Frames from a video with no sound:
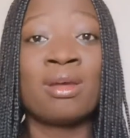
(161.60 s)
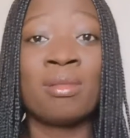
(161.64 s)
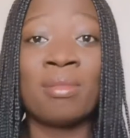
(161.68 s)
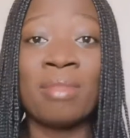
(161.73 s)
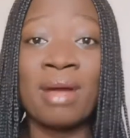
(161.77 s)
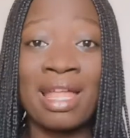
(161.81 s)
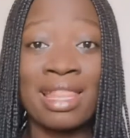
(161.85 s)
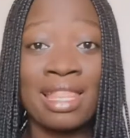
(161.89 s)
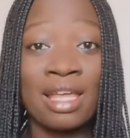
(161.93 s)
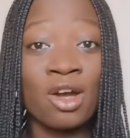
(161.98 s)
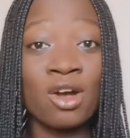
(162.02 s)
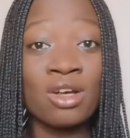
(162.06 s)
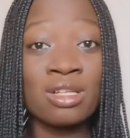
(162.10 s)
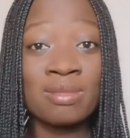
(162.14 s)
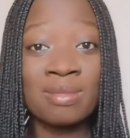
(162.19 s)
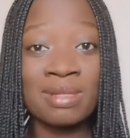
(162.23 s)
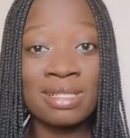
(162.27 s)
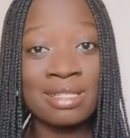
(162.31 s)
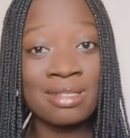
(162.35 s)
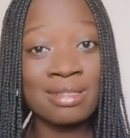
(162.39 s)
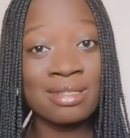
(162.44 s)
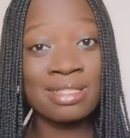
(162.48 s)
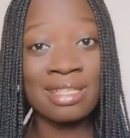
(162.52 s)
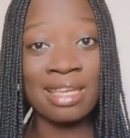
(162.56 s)
by the
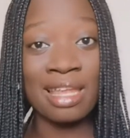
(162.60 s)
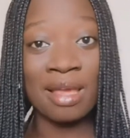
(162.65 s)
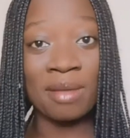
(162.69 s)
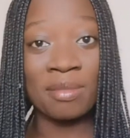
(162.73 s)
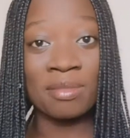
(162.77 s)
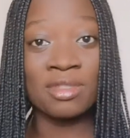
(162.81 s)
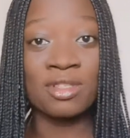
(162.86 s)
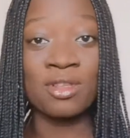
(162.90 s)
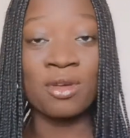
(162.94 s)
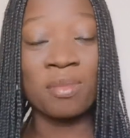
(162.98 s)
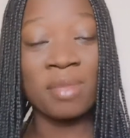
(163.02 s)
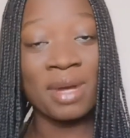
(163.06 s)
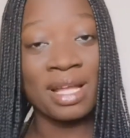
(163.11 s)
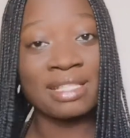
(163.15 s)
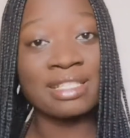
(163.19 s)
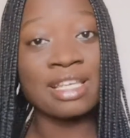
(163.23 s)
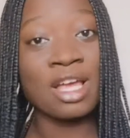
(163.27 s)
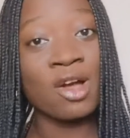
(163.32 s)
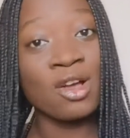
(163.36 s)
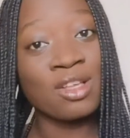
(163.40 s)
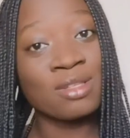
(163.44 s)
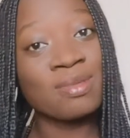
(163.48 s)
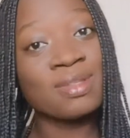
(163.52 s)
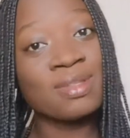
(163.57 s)
hospital's name. So
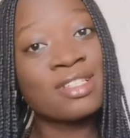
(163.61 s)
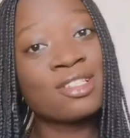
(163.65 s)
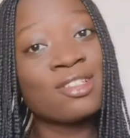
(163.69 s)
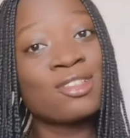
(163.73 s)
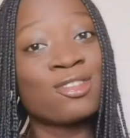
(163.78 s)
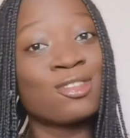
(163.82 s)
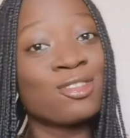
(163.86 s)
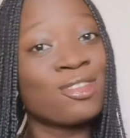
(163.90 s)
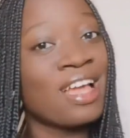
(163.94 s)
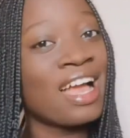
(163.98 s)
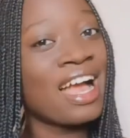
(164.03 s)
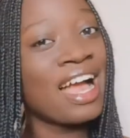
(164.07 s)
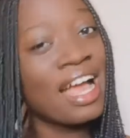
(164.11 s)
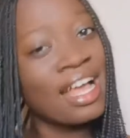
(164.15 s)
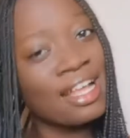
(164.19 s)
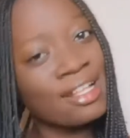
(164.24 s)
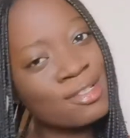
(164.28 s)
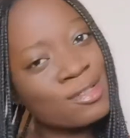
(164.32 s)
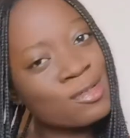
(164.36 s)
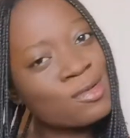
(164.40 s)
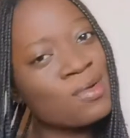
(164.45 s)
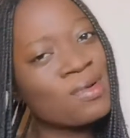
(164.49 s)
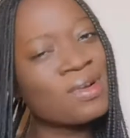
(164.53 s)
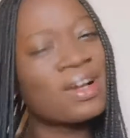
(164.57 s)
Pantan Hospital Junior High
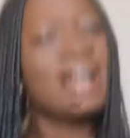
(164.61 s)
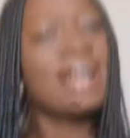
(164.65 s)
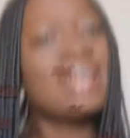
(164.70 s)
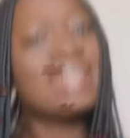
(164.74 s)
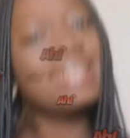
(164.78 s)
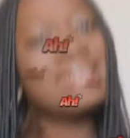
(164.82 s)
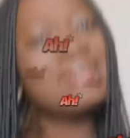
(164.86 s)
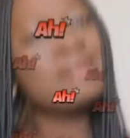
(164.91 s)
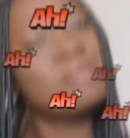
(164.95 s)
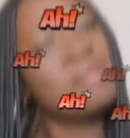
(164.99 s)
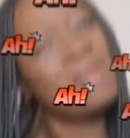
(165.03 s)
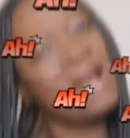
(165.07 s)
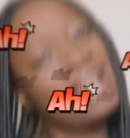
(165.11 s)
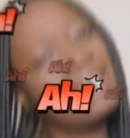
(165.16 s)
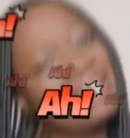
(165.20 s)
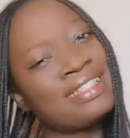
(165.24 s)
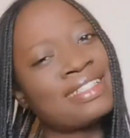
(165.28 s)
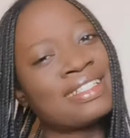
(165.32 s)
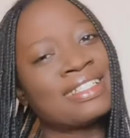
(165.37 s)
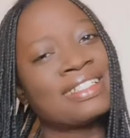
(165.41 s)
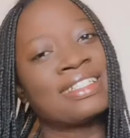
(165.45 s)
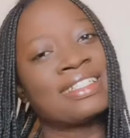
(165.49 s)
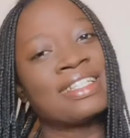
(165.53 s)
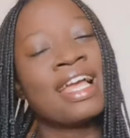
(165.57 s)
School. Can you
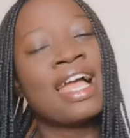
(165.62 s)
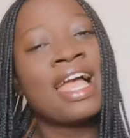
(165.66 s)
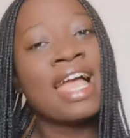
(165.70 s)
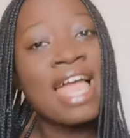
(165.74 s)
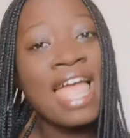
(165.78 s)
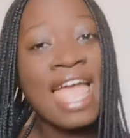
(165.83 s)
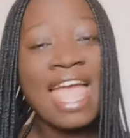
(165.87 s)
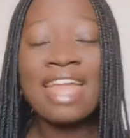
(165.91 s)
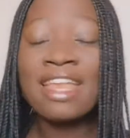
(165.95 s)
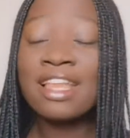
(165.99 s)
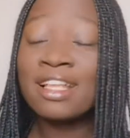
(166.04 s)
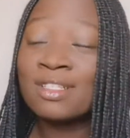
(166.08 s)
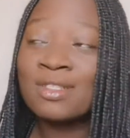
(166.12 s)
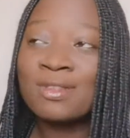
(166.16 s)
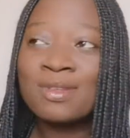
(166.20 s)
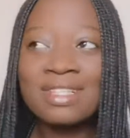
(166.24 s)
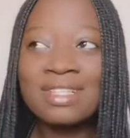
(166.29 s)
imagine? And